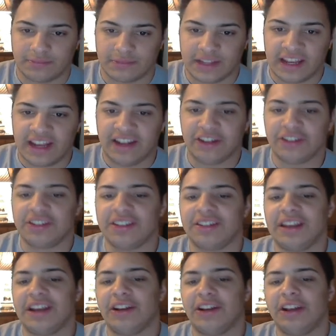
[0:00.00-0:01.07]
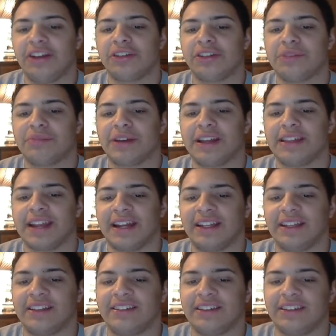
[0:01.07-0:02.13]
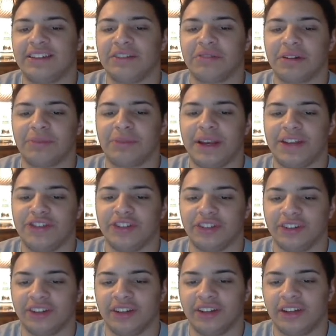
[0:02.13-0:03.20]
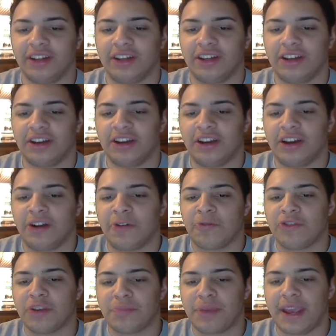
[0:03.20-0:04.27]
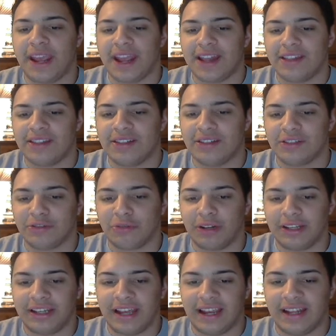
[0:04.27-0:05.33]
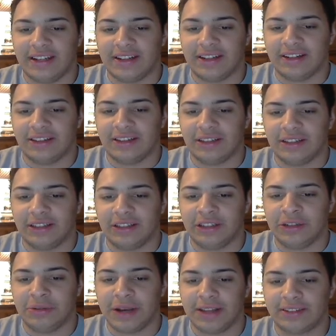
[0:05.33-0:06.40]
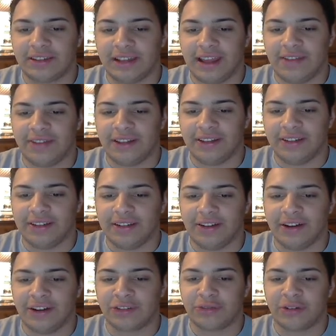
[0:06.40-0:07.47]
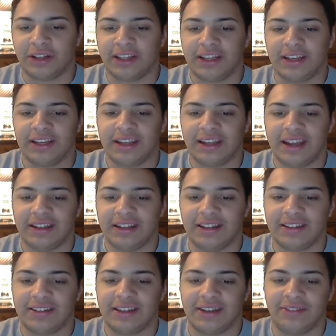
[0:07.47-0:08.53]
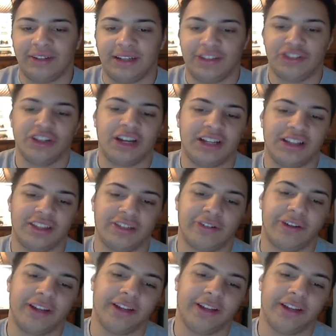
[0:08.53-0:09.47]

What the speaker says: Here's the breakdown of the 61 patients. Japan 28, US 11, Australia and Canada 7, and China 3.